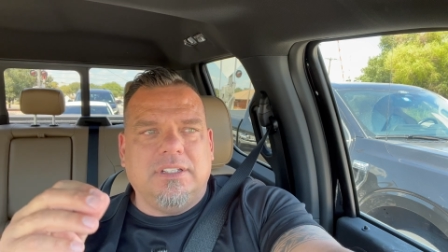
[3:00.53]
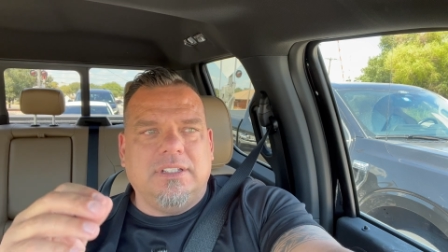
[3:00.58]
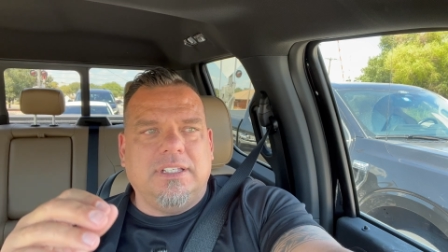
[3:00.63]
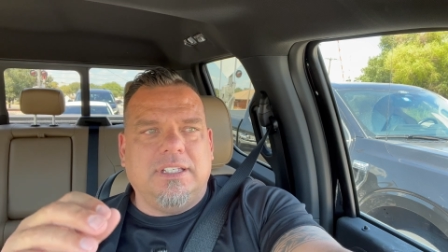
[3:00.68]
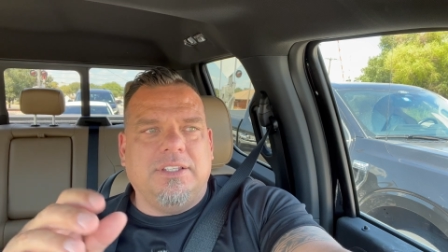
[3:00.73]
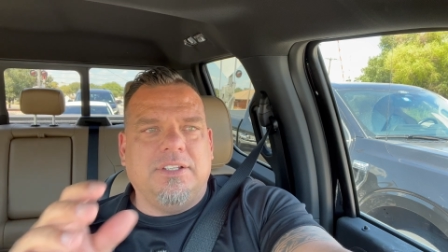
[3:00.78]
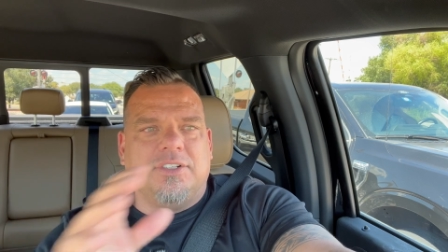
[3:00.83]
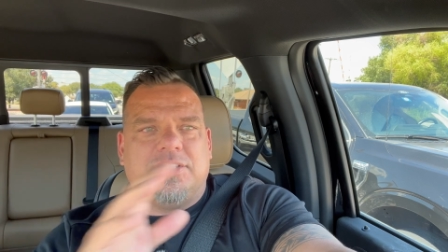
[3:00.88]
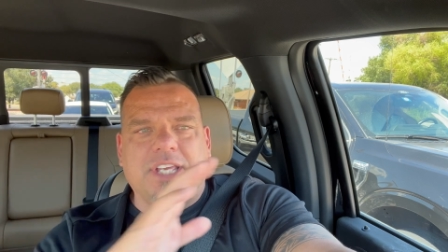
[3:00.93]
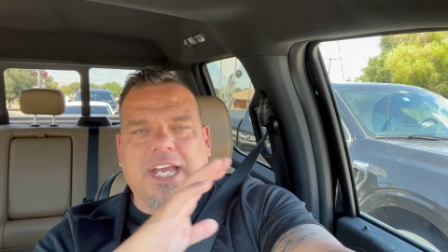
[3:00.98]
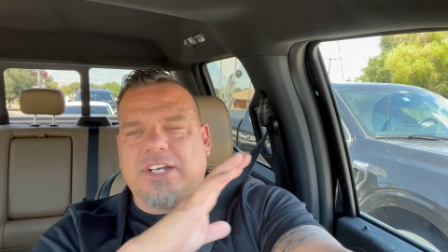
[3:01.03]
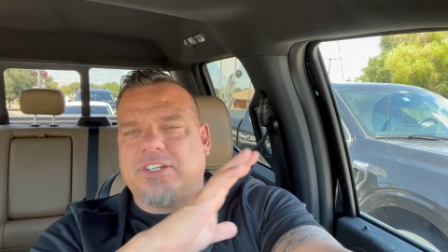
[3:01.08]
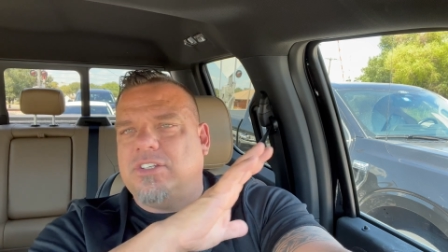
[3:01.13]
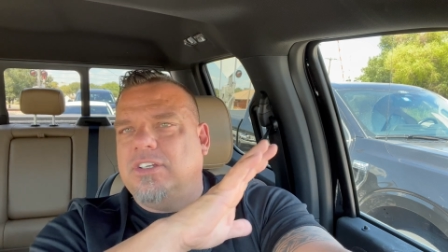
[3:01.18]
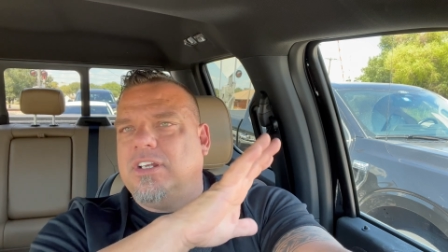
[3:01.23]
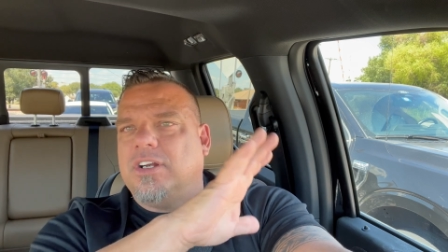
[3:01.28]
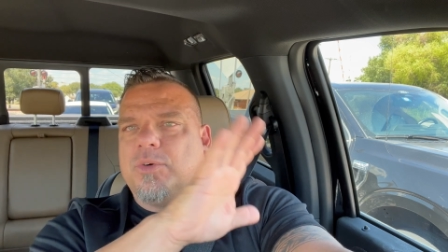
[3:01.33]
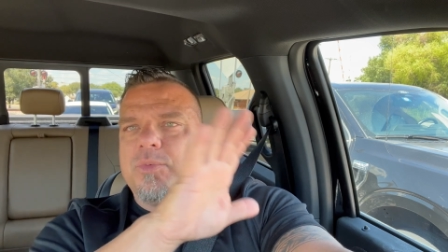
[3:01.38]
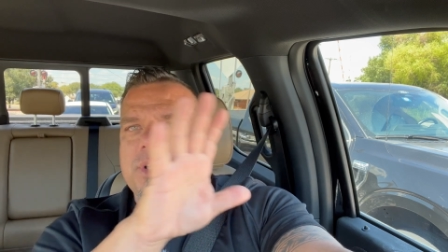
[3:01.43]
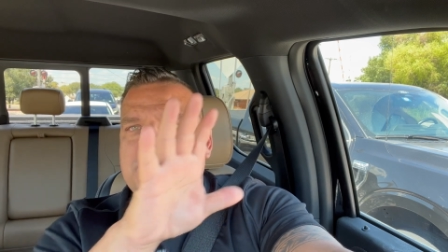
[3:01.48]
There's
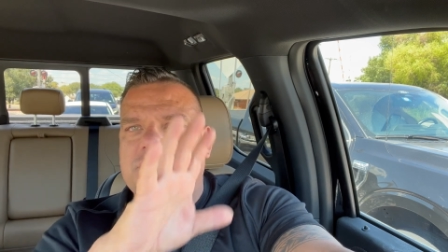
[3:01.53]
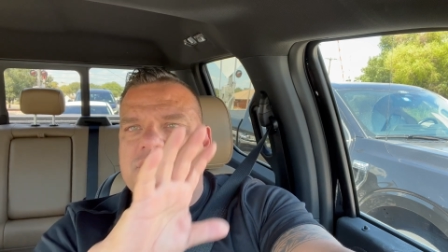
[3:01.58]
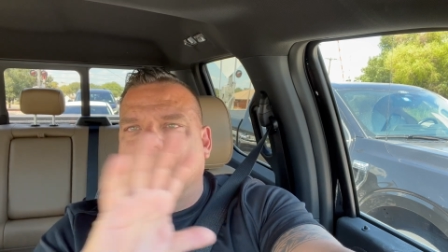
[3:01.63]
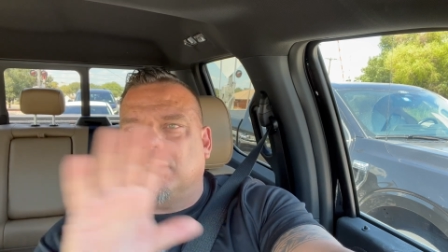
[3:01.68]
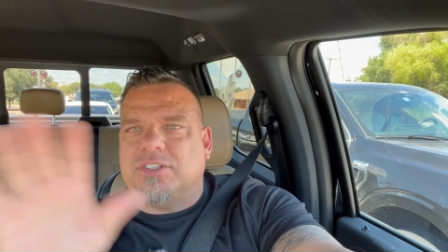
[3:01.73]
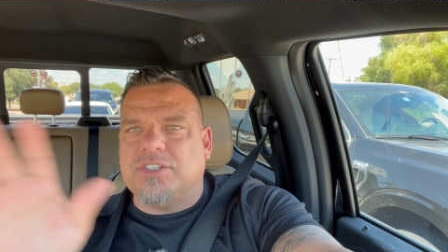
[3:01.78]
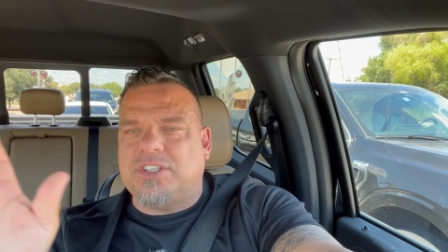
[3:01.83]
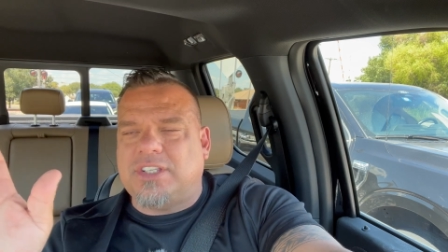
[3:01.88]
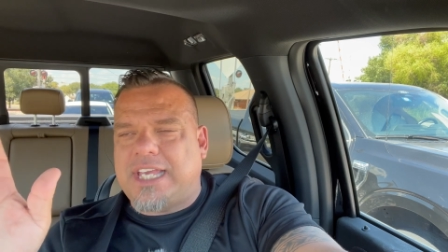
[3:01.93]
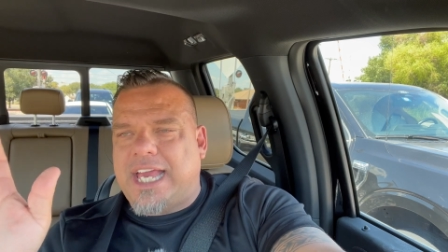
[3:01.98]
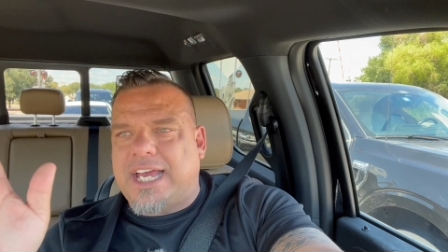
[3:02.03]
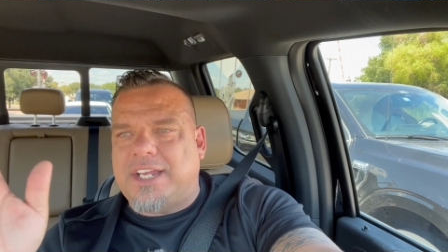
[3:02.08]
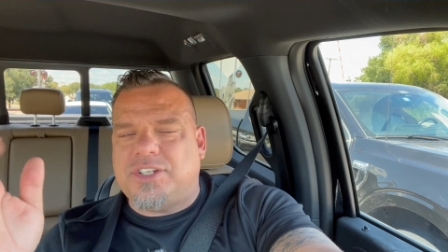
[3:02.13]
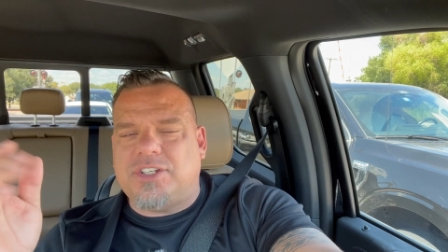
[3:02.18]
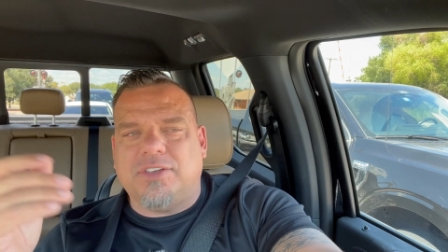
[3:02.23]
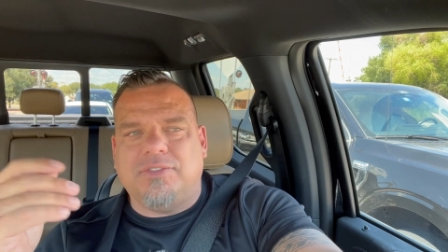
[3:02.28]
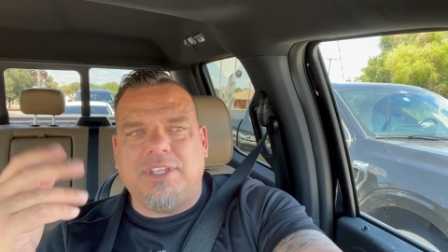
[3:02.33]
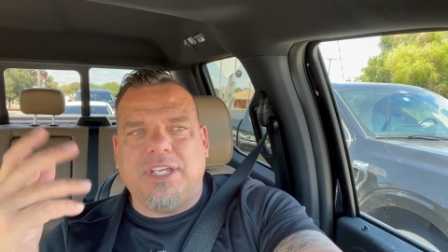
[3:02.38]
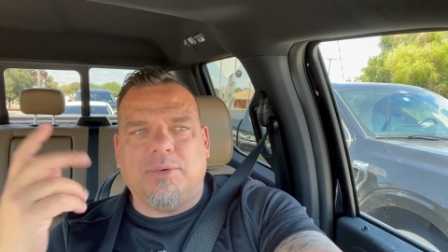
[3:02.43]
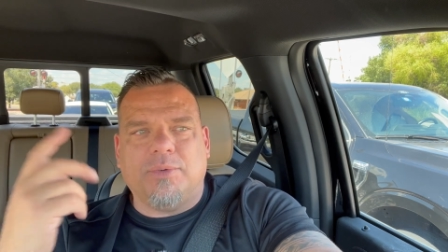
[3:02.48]
actually an original
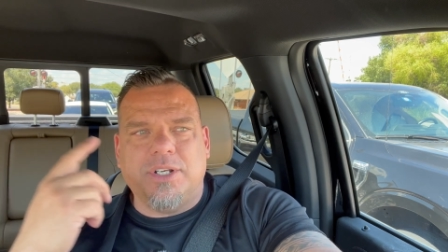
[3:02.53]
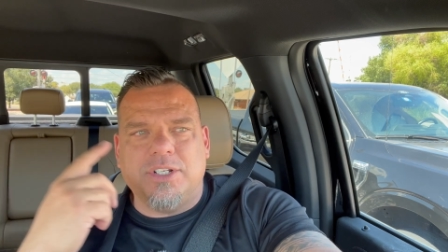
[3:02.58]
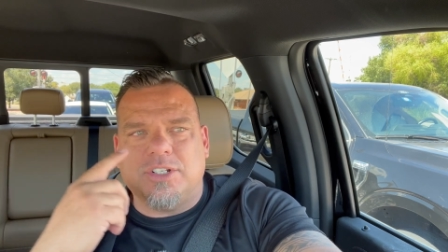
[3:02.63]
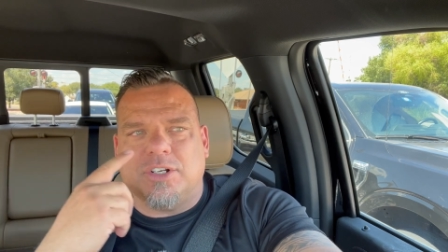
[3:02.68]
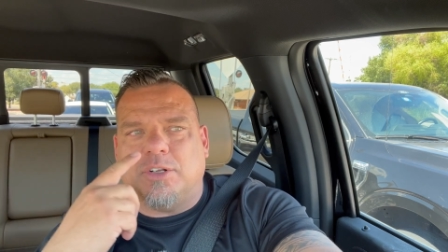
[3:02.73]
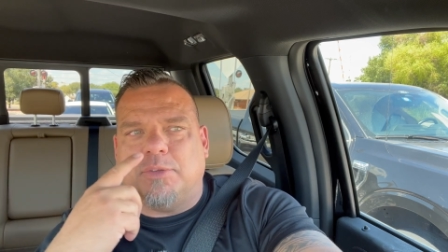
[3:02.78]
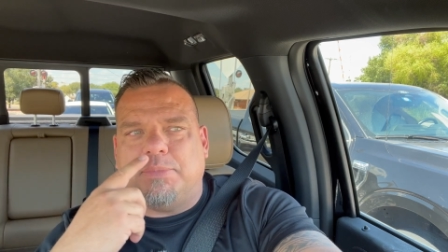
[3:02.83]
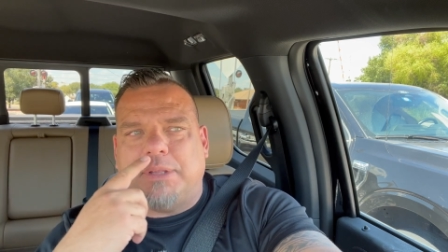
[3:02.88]
sketch of the original